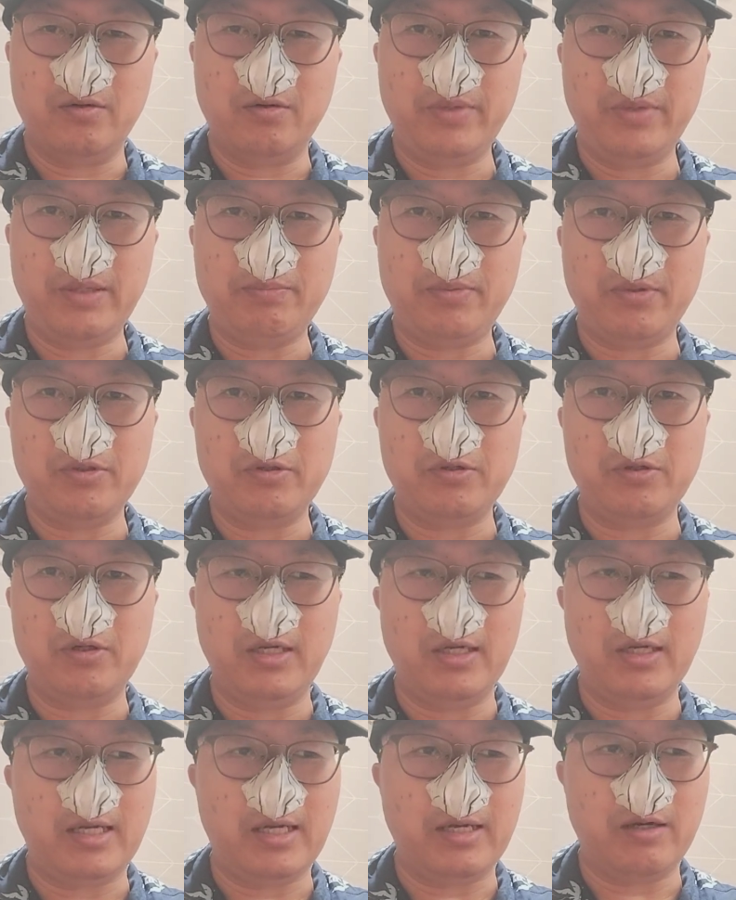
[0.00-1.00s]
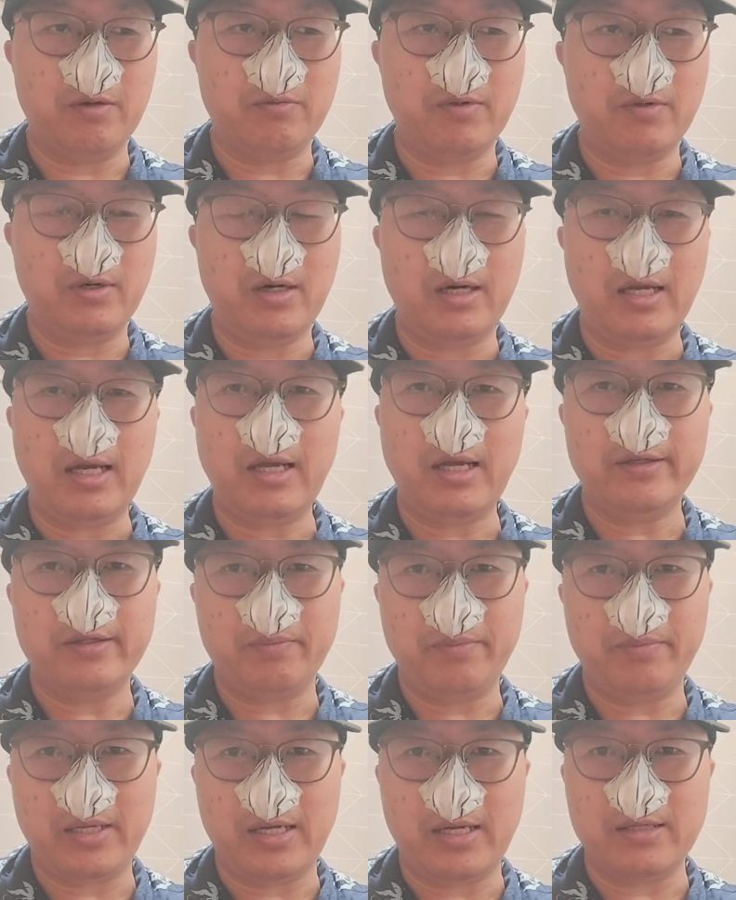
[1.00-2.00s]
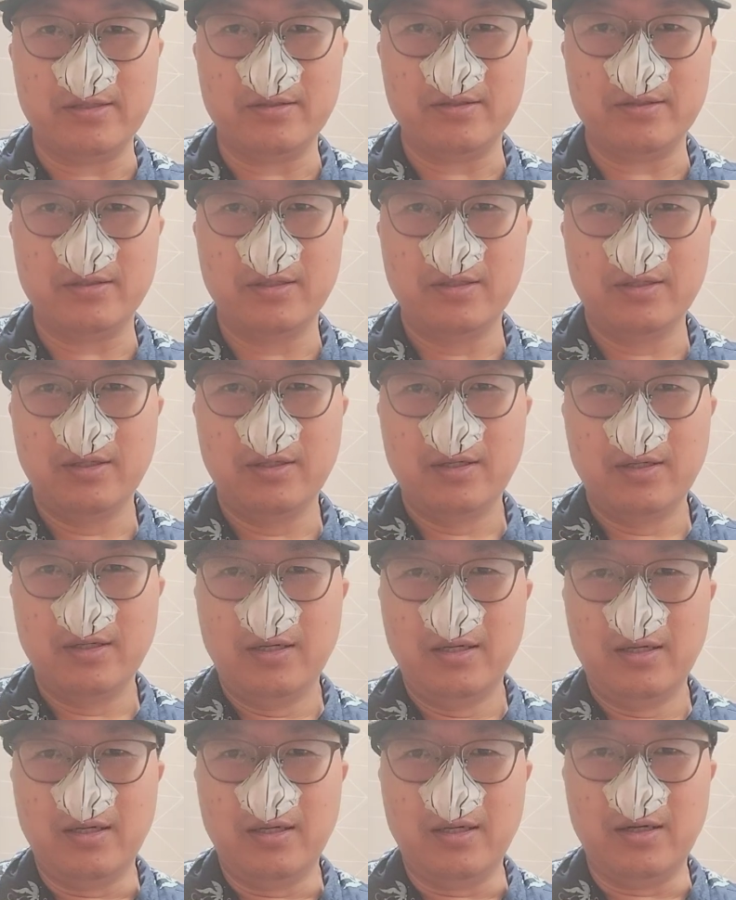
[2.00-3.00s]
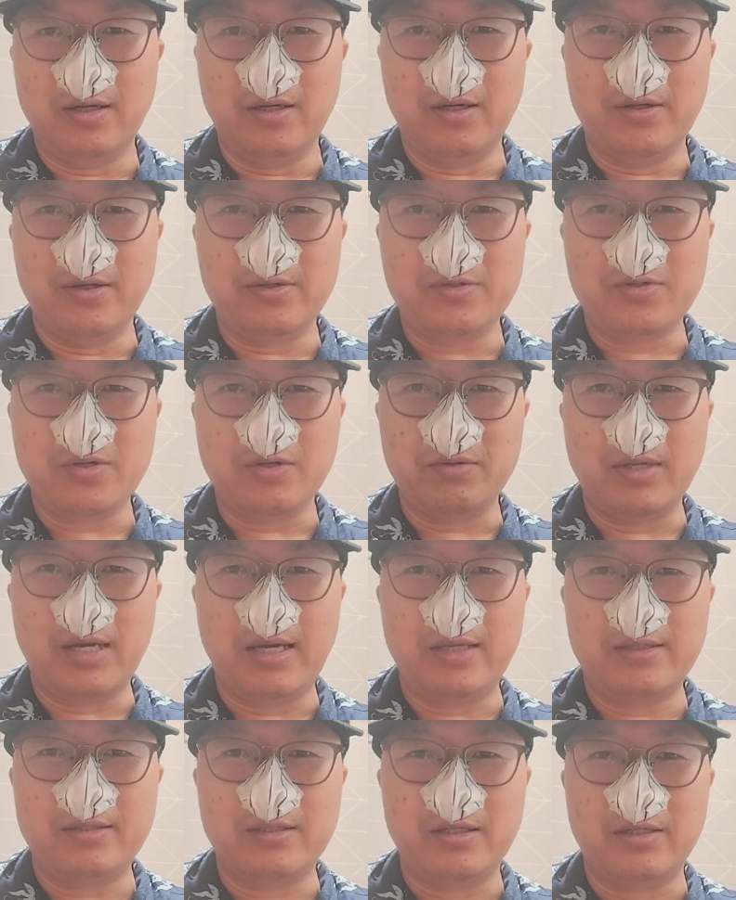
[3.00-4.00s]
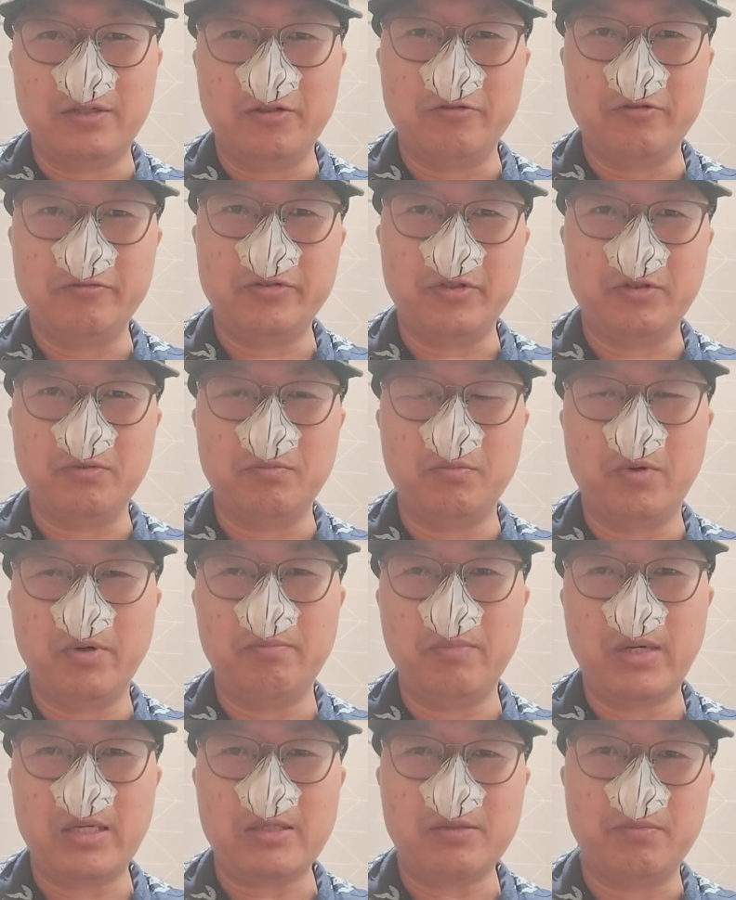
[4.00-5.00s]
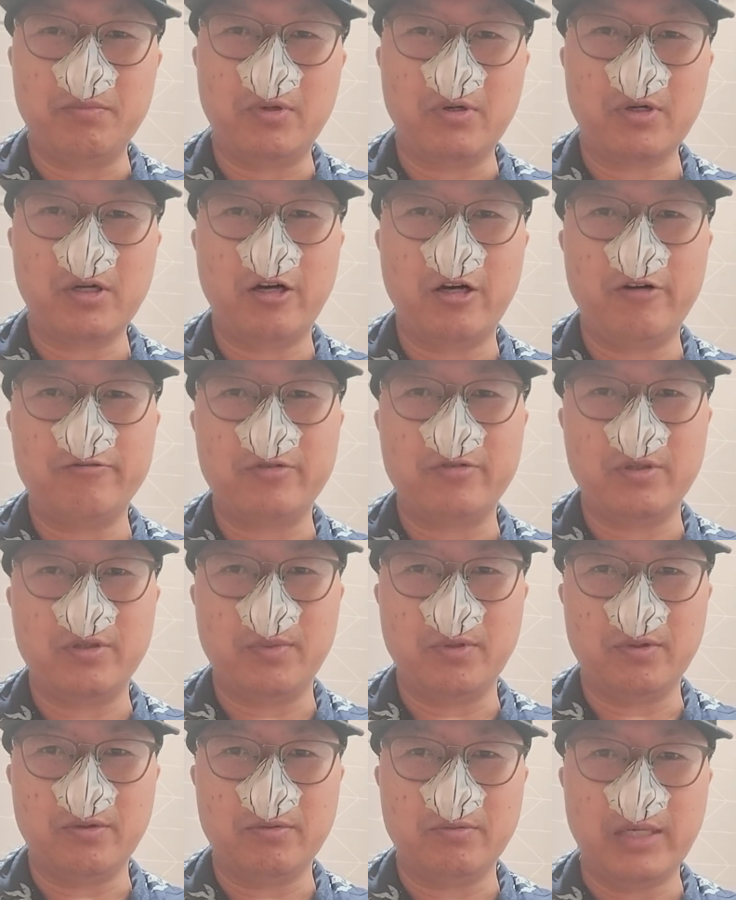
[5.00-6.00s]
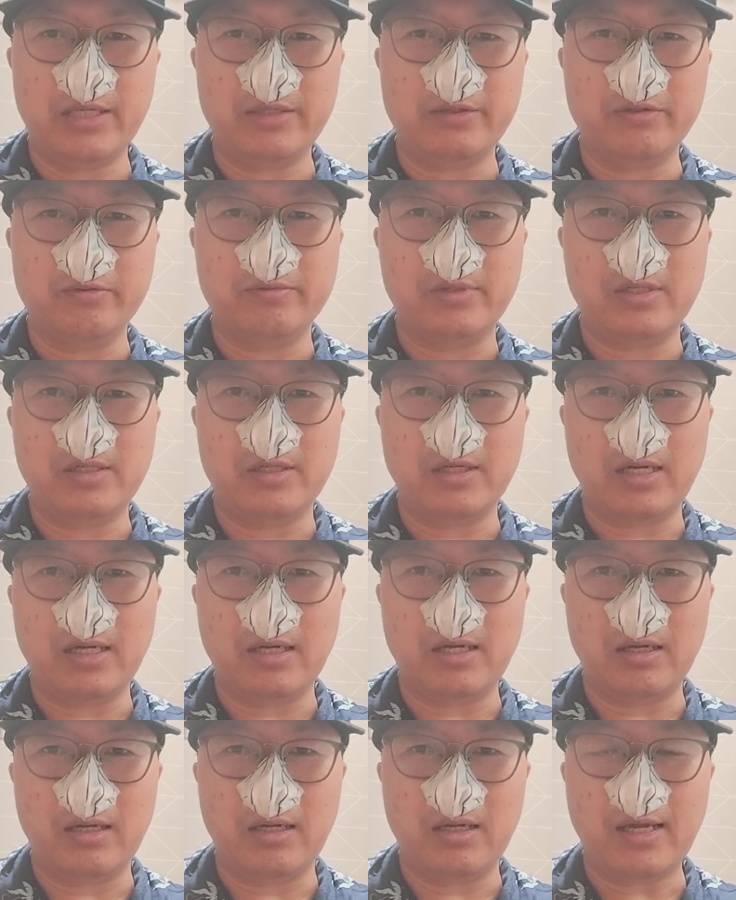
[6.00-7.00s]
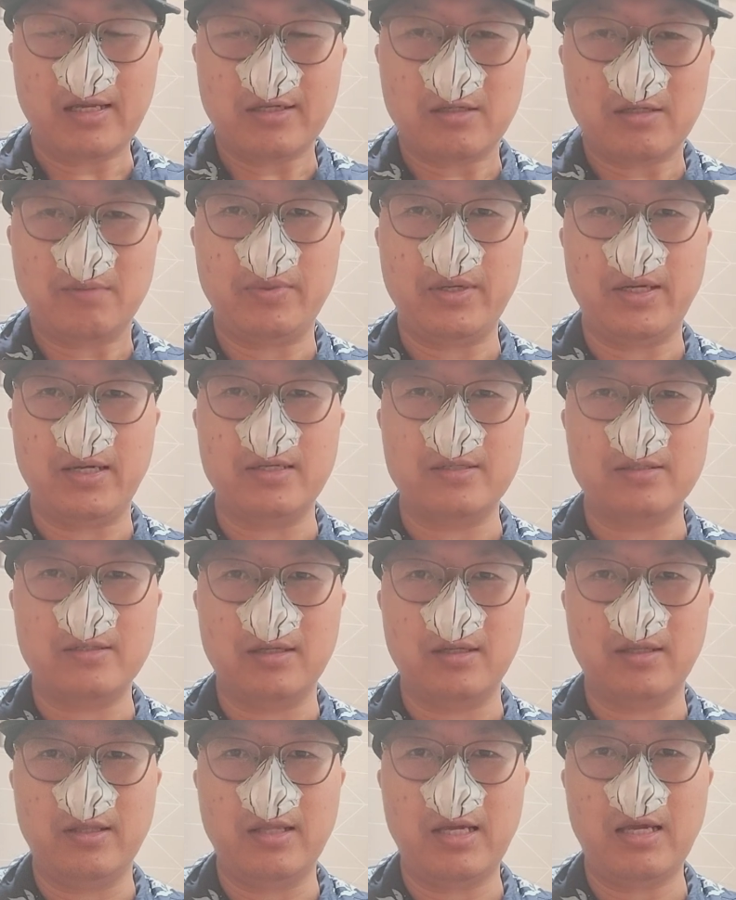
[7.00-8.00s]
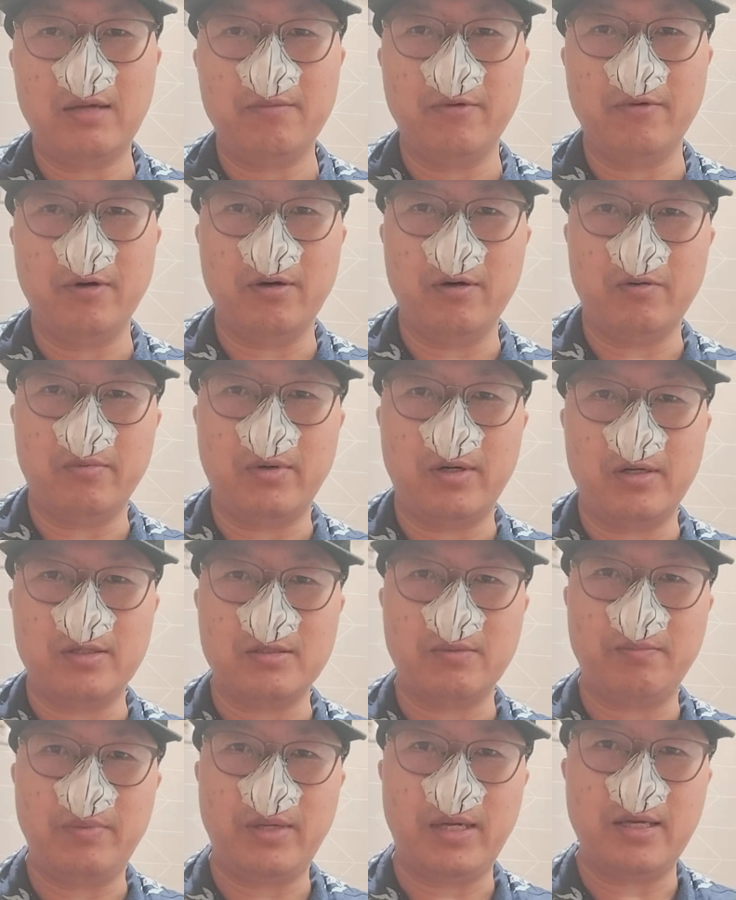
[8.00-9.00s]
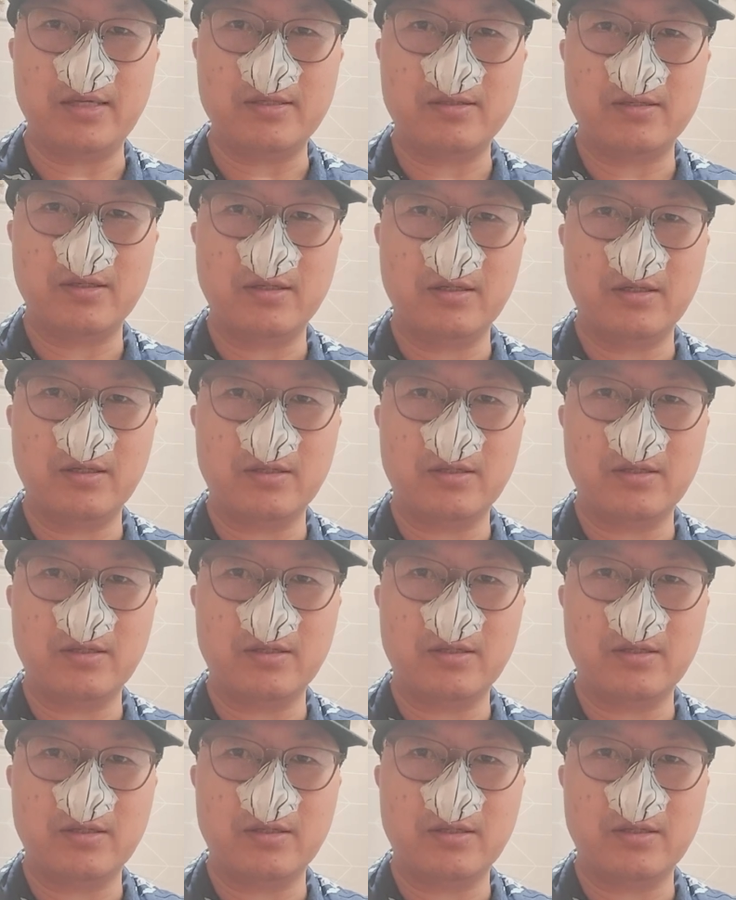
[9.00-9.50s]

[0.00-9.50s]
People usually wear underpants, so that you feel much more comfortable when you wear underpants than wear the pants.